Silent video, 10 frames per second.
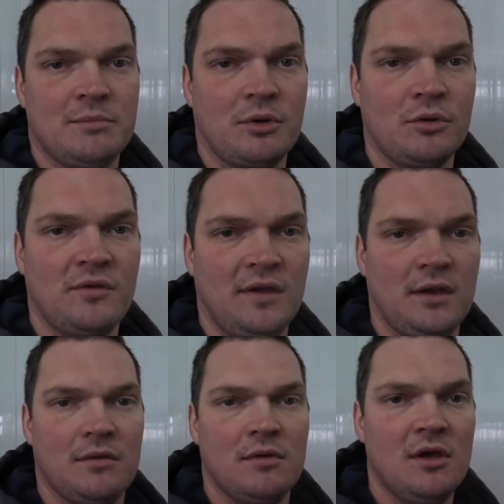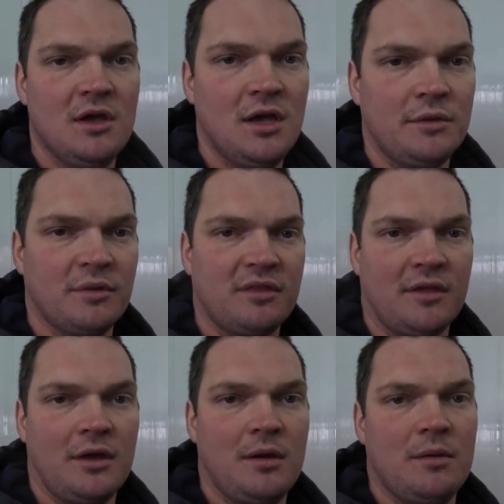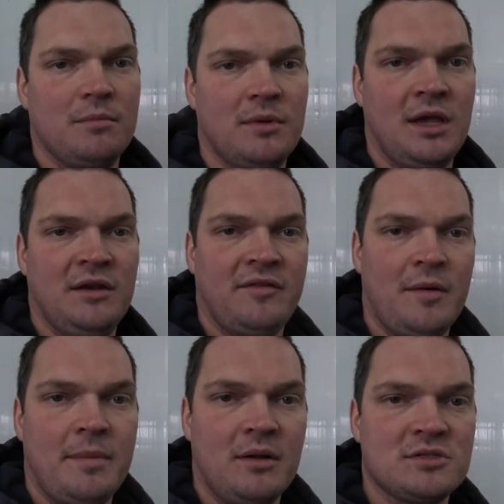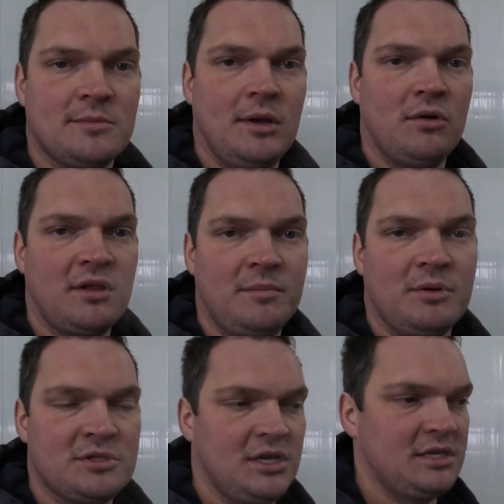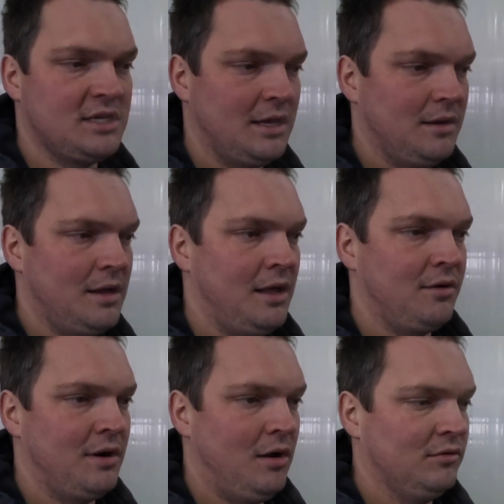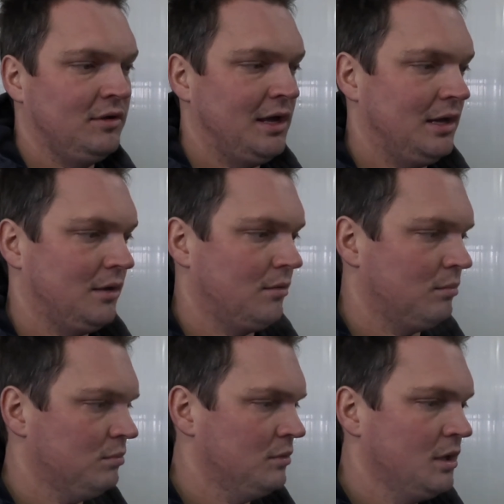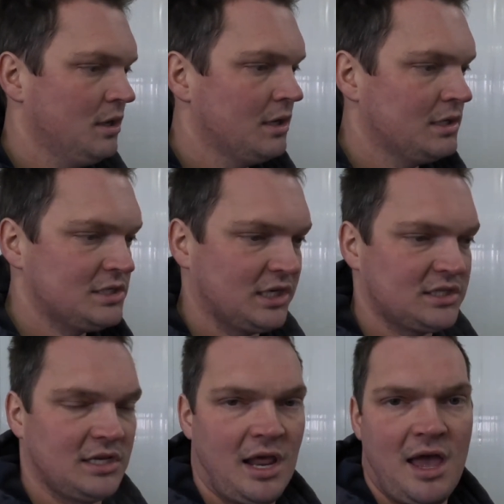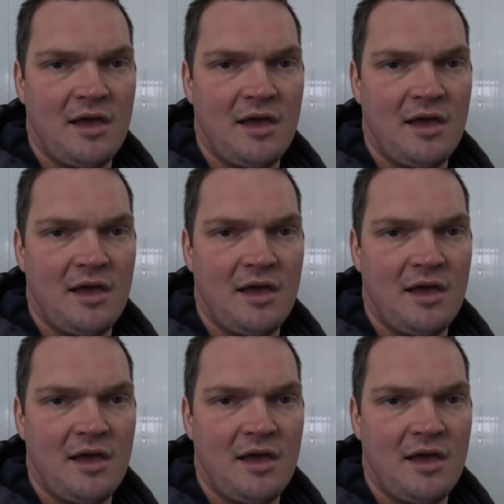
protein. And with 85 pounds of milk, that puts us at around 6.5